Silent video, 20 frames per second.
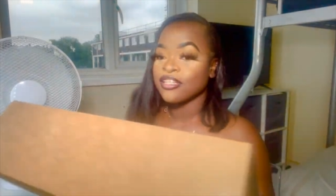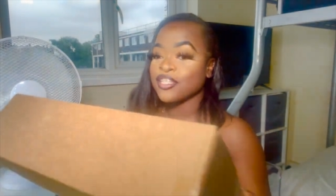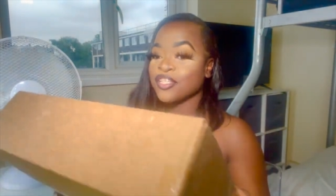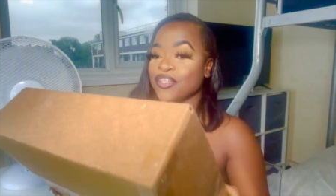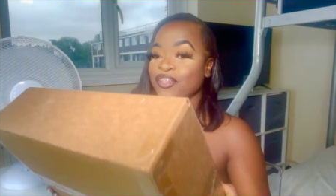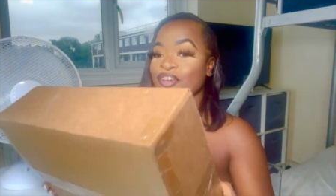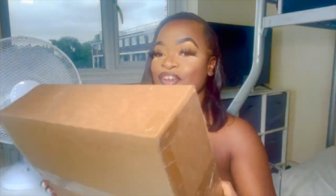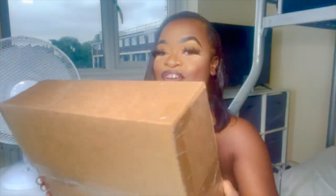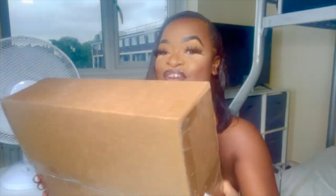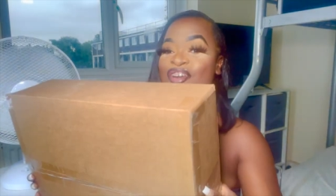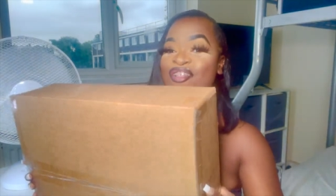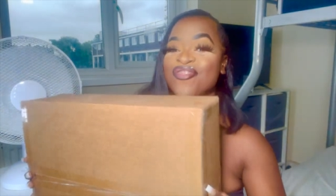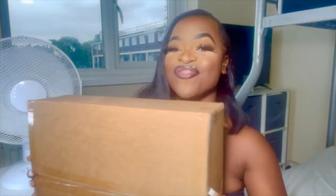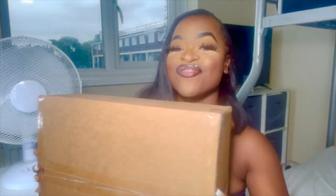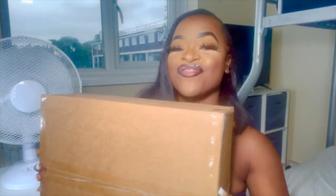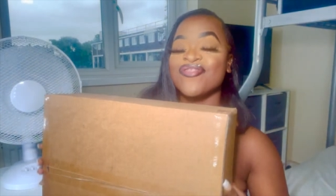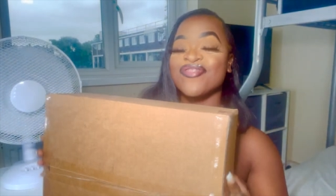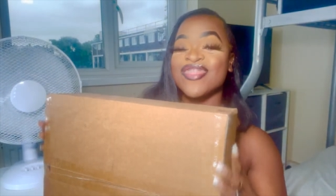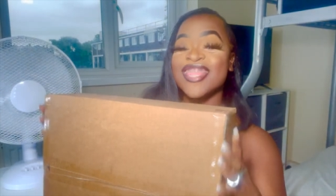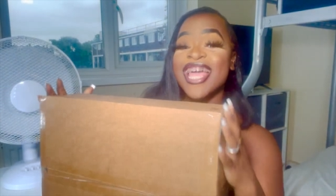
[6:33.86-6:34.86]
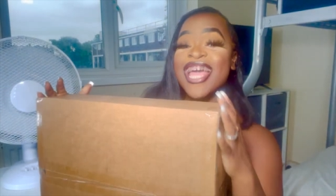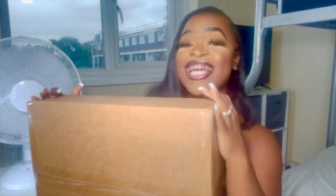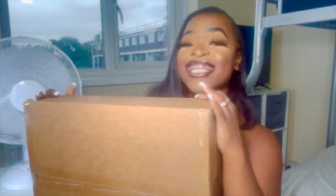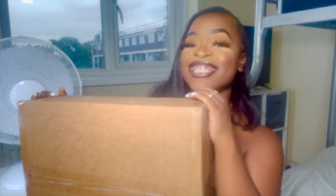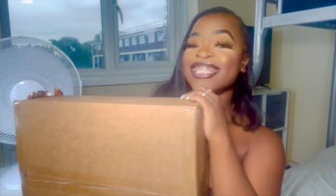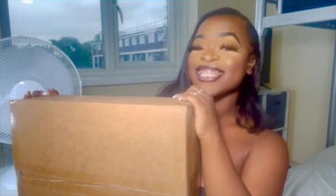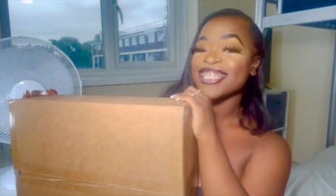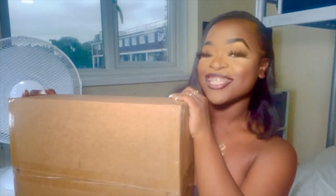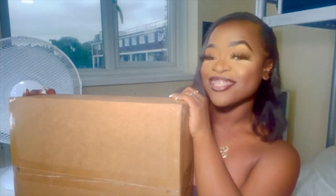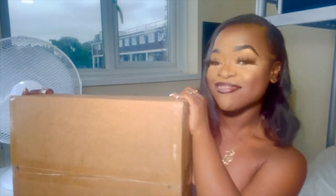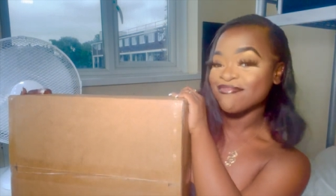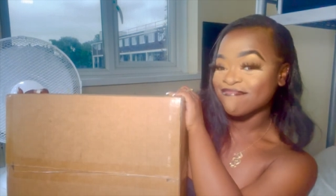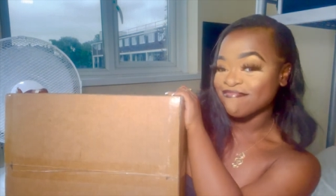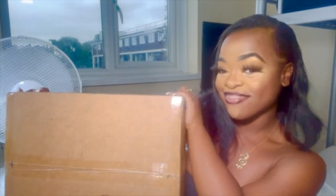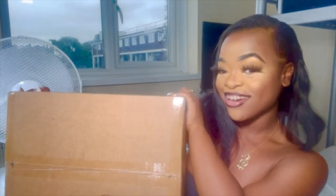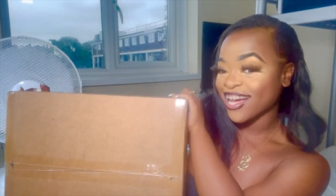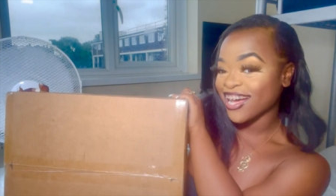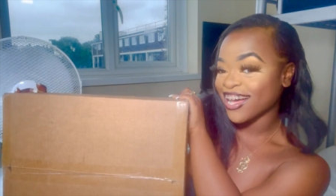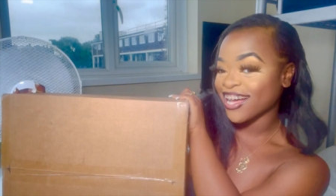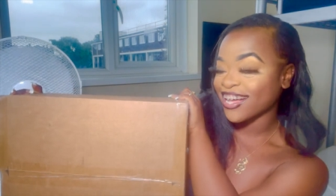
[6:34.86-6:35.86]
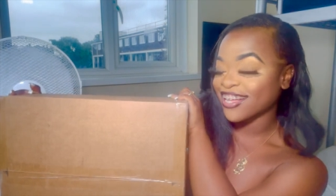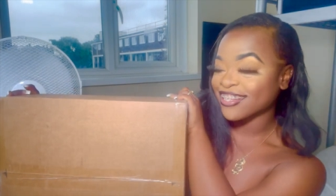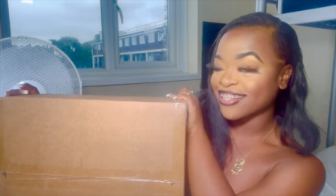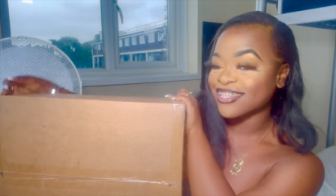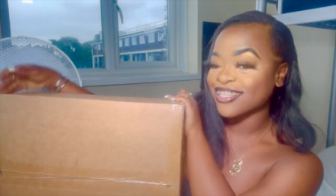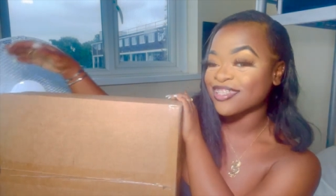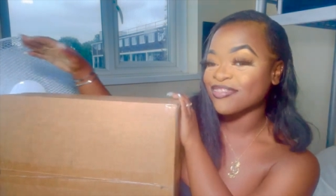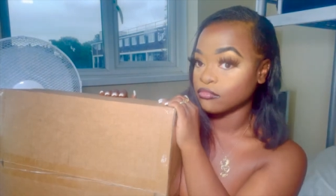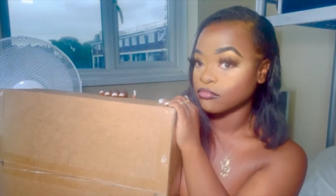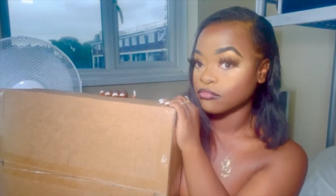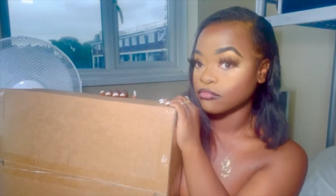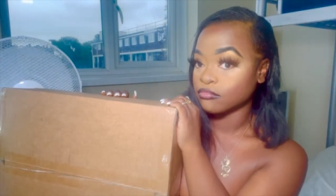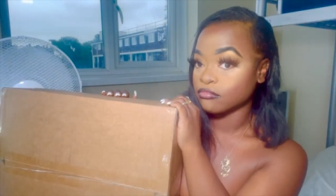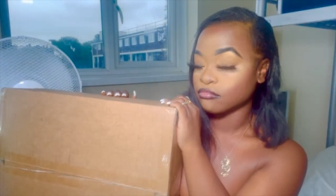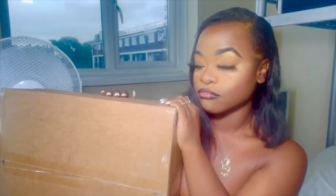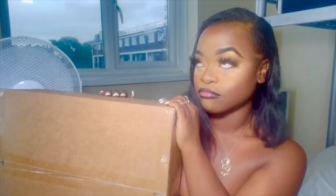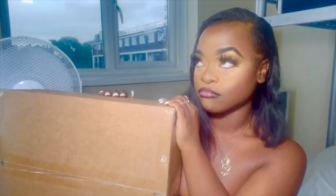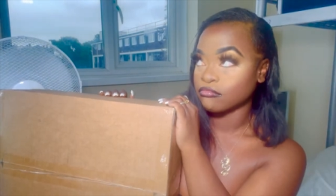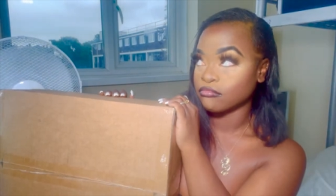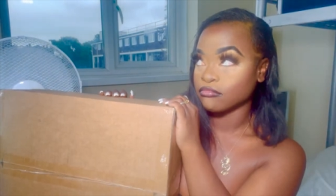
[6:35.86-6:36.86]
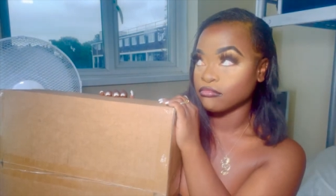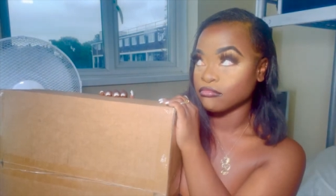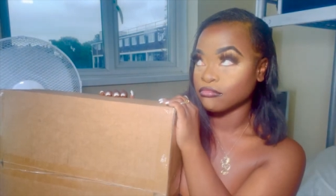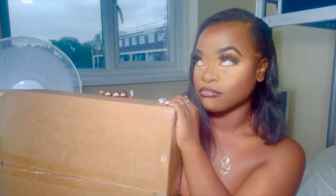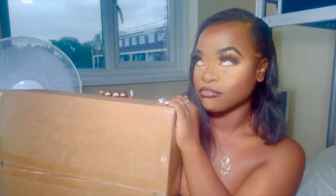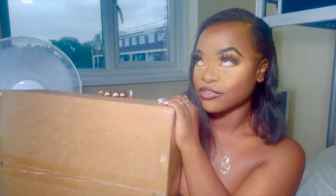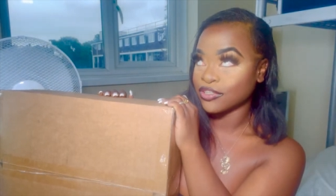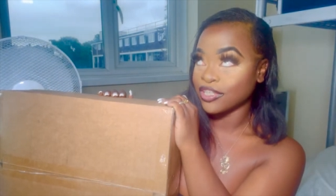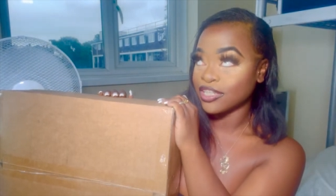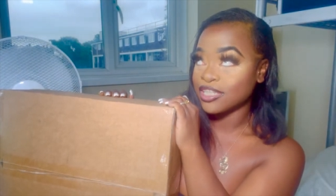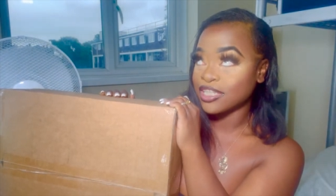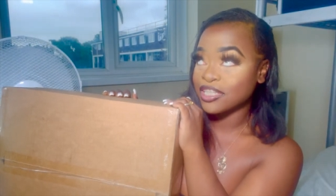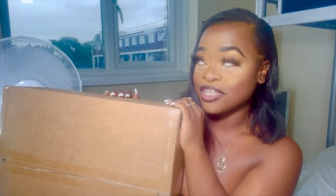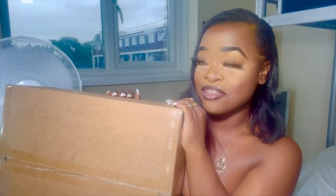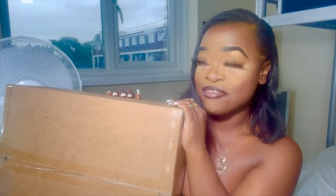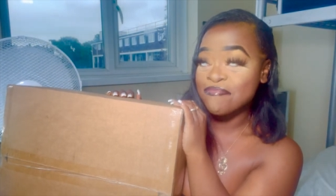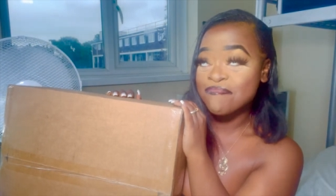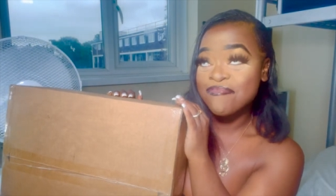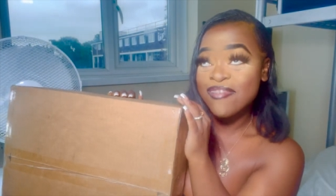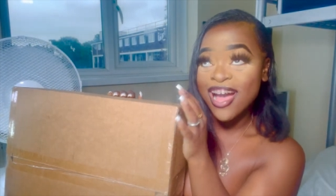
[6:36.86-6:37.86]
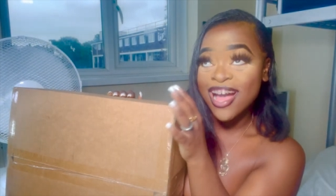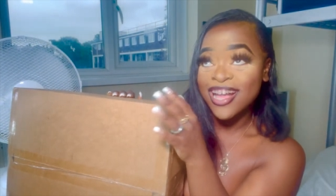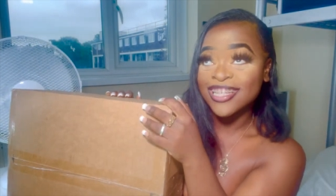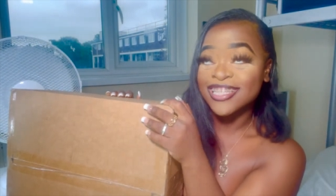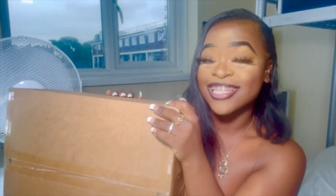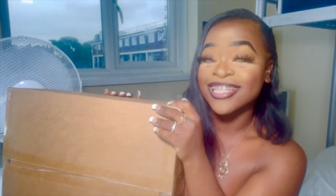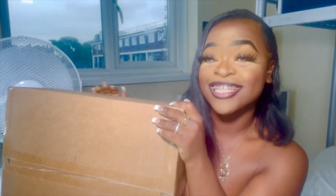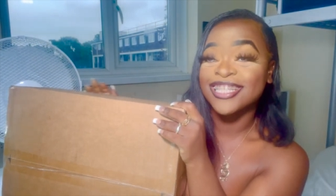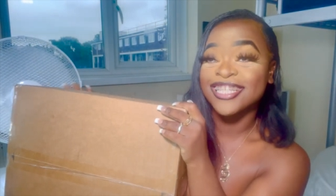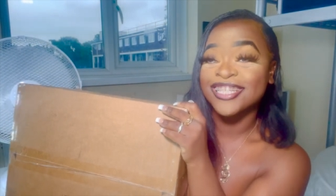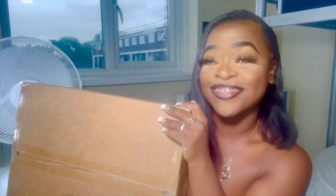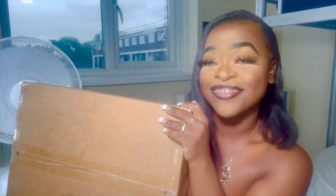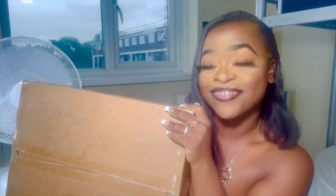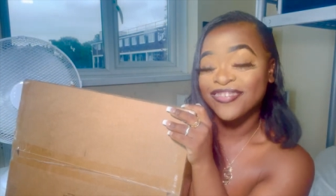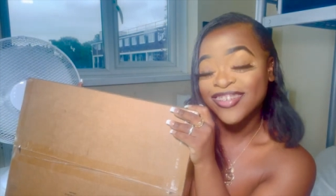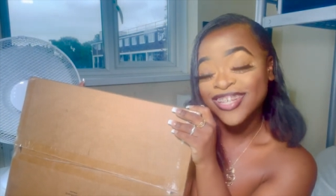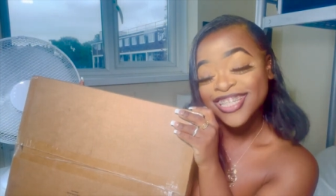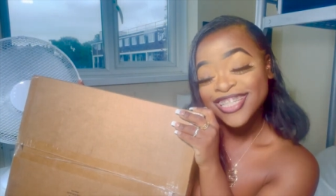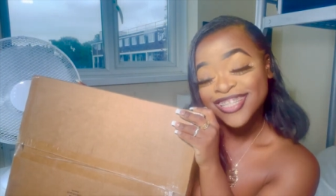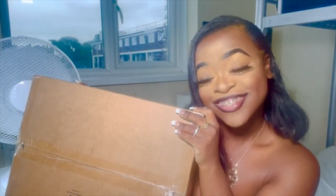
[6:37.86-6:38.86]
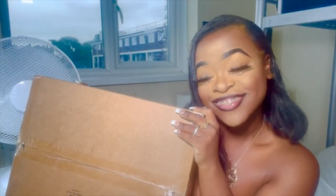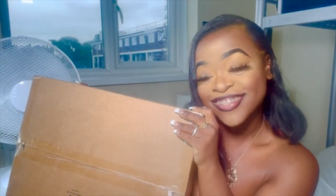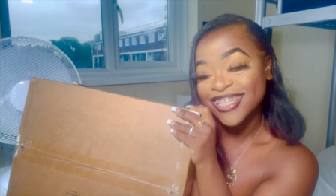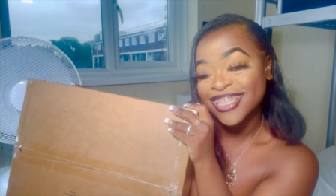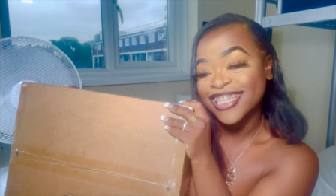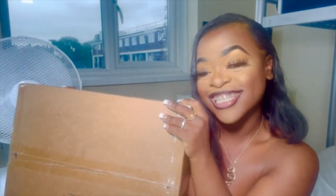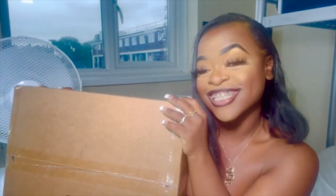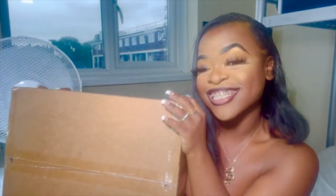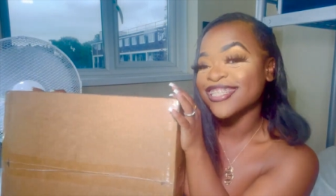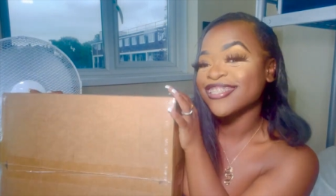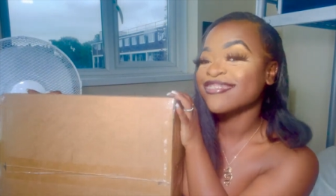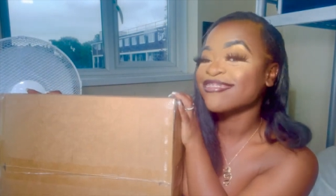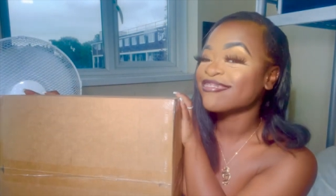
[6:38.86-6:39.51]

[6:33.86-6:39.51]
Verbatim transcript: so this is the box. so this is the box for the love razor in